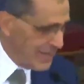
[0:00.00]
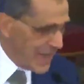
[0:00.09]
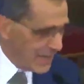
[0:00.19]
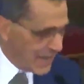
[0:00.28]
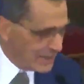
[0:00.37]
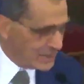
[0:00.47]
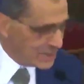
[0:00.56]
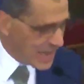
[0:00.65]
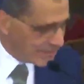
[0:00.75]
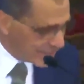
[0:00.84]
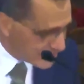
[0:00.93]
daylight
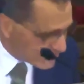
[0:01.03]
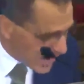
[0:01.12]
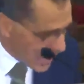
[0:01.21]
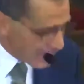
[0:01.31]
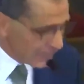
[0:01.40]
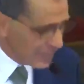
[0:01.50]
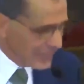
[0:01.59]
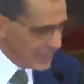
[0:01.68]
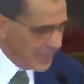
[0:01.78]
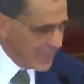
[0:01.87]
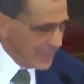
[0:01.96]
savings time.
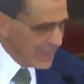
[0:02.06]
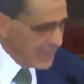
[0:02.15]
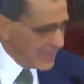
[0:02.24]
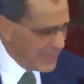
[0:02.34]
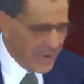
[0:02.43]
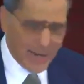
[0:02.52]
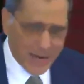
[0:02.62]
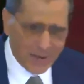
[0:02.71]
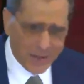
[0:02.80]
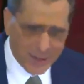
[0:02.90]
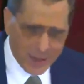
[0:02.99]
Did I
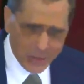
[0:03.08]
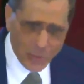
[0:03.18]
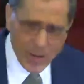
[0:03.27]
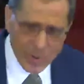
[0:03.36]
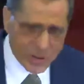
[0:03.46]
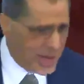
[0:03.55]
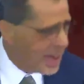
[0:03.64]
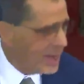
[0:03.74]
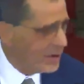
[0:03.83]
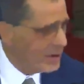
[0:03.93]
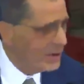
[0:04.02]
hear they're going to do away with
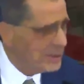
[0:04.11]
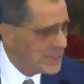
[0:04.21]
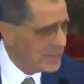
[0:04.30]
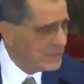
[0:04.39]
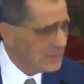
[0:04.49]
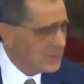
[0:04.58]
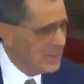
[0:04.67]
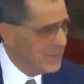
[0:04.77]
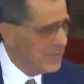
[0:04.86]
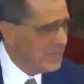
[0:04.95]
that, or is that just...